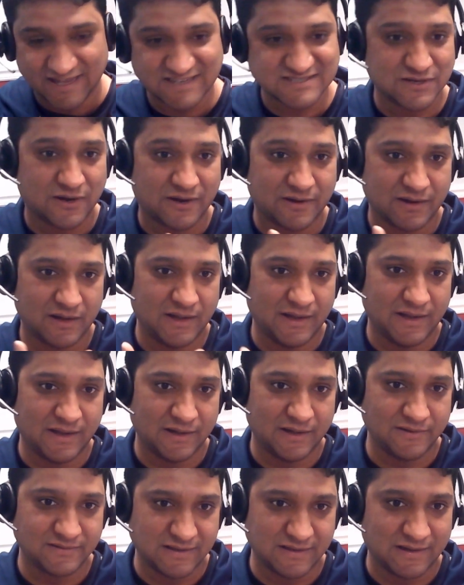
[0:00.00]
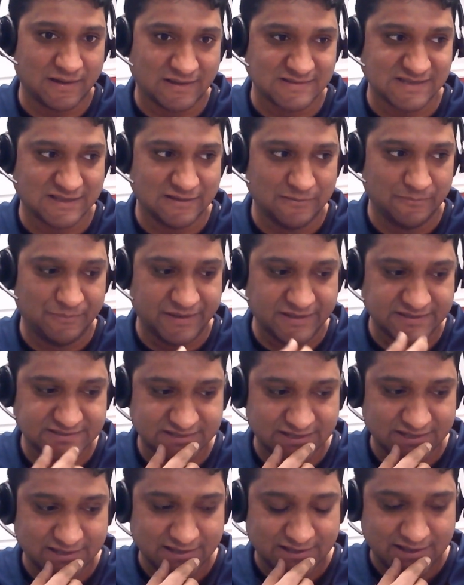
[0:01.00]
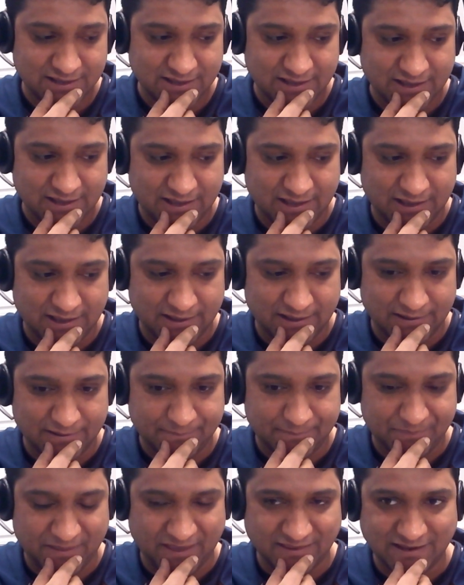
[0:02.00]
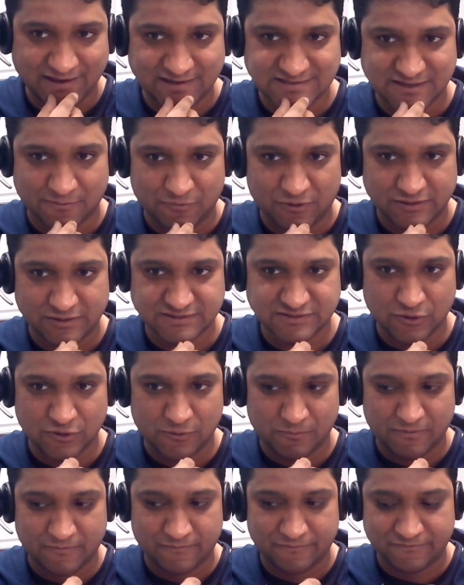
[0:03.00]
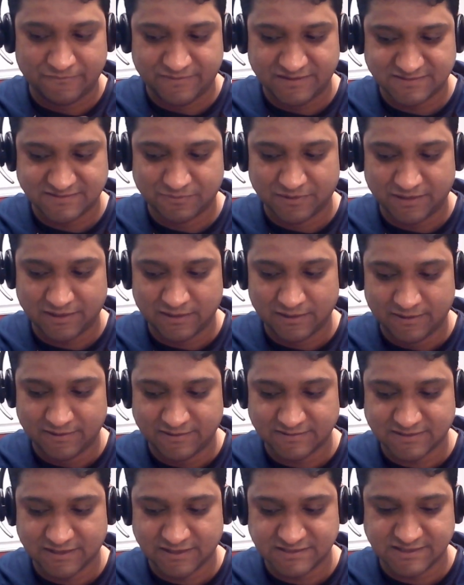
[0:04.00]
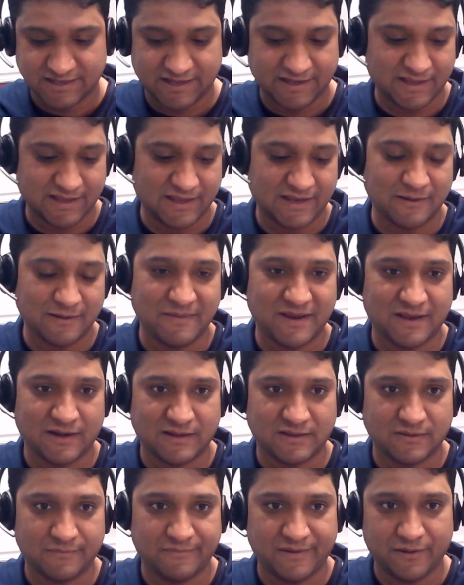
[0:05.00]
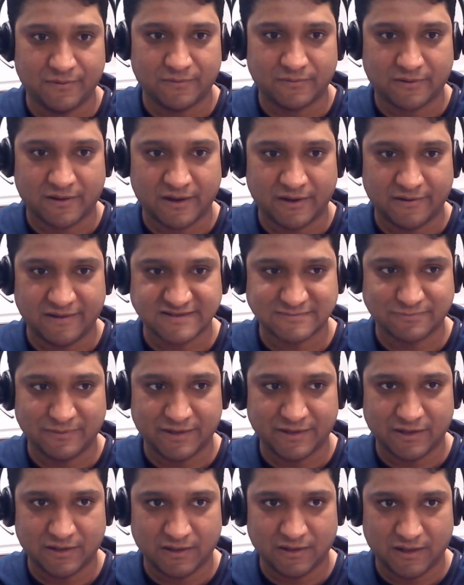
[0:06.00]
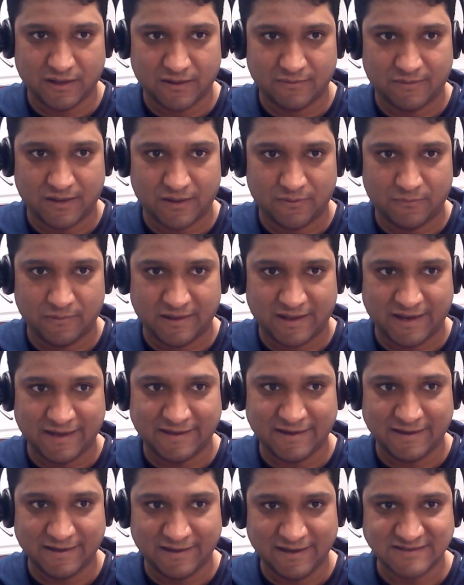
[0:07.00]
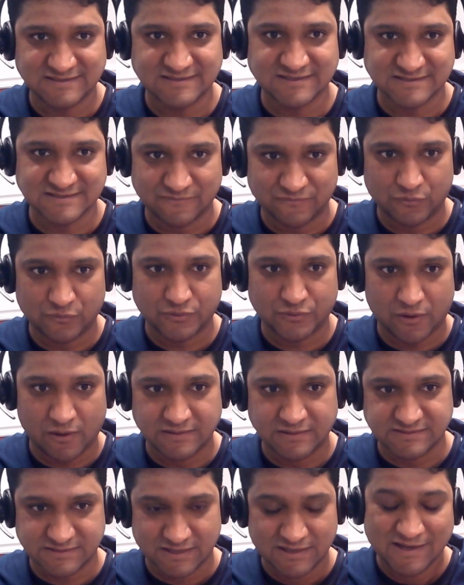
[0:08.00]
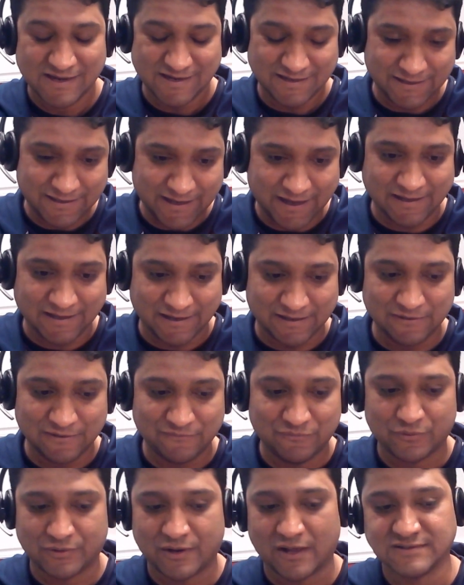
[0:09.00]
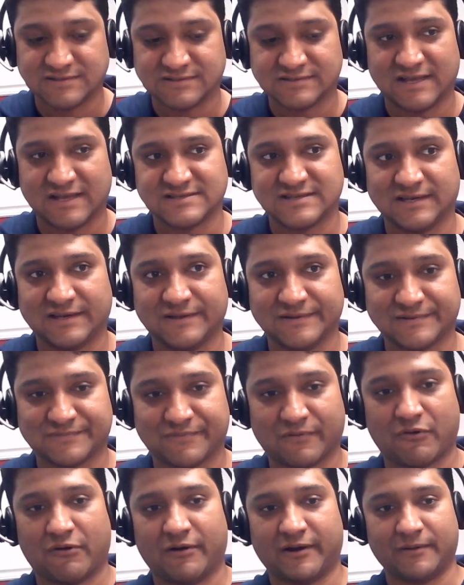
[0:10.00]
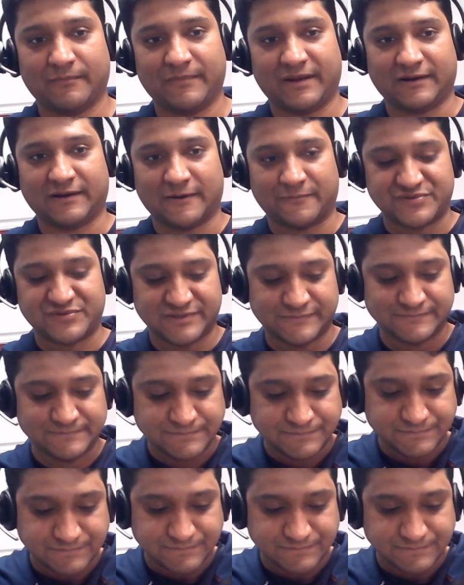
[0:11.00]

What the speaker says: It's not really done using classical bits. I think it's about the scope of this particular discussion. I can make another video trying to explain how light and lasers and photons, technically photons is actually used for quantum encryption.